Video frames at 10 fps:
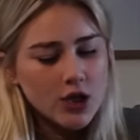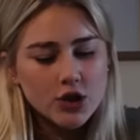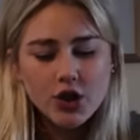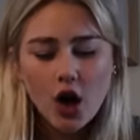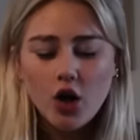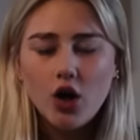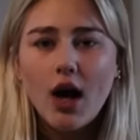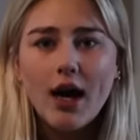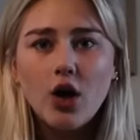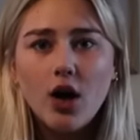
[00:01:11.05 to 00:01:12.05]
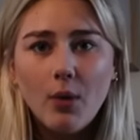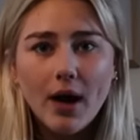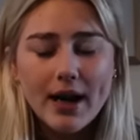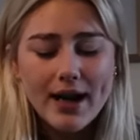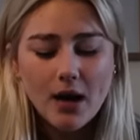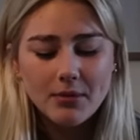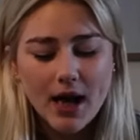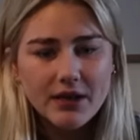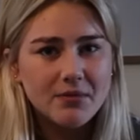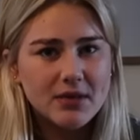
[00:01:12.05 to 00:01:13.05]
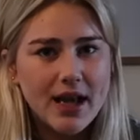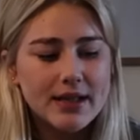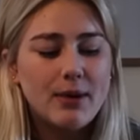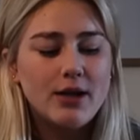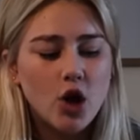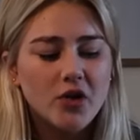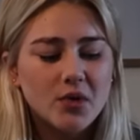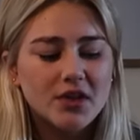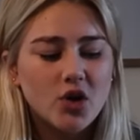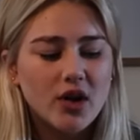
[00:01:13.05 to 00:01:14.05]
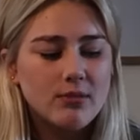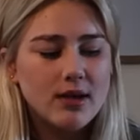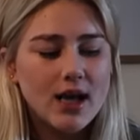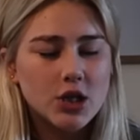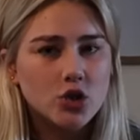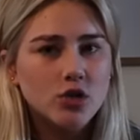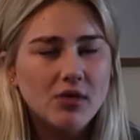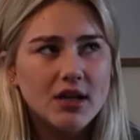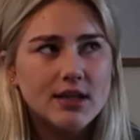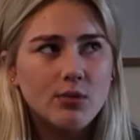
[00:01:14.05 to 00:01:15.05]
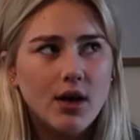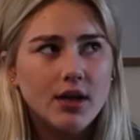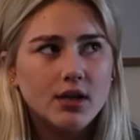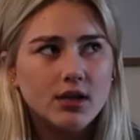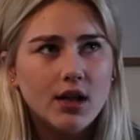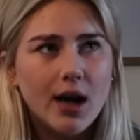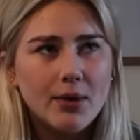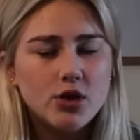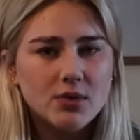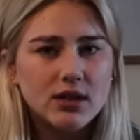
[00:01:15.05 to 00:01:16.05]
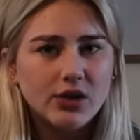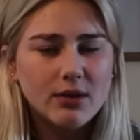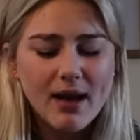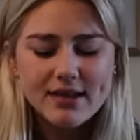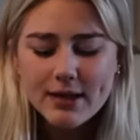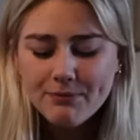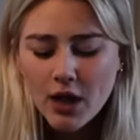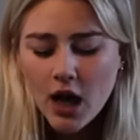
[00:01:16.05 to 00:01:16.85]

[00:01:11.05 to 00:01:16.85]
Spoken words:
So I got one and now I'm kind of obsessed, but I know this one's not gonna be as good because the one that I went to was literally amazing.